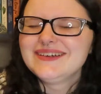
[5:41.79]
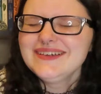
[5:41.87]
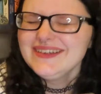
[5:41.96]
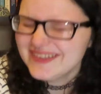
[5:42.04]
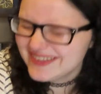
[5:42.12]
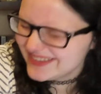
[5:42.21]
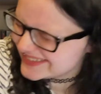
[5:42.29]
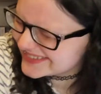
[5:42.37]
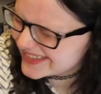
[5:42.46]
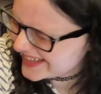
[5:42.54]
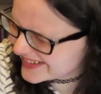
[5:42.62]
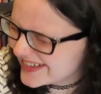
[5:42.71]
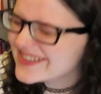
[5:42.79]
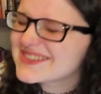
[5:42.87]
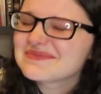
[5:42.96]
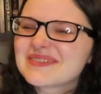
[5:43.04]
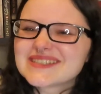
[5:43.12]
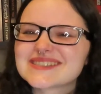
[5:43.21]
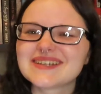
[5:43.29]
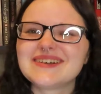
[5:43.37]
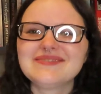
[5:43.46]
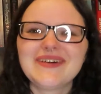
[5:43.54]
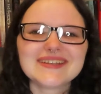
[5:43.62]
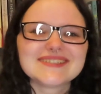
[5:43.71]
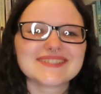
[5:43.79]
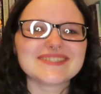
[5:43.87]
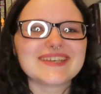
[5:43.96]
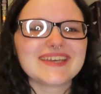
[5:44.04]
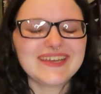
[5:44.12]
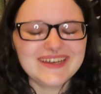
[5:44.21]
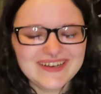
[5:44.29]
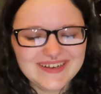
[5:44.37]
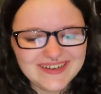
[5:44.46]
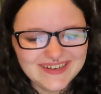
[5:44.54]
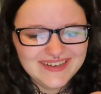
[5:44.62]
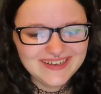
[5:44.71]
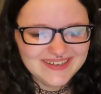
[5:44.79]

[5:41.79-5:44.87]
Oh, that hurts me so much to hear.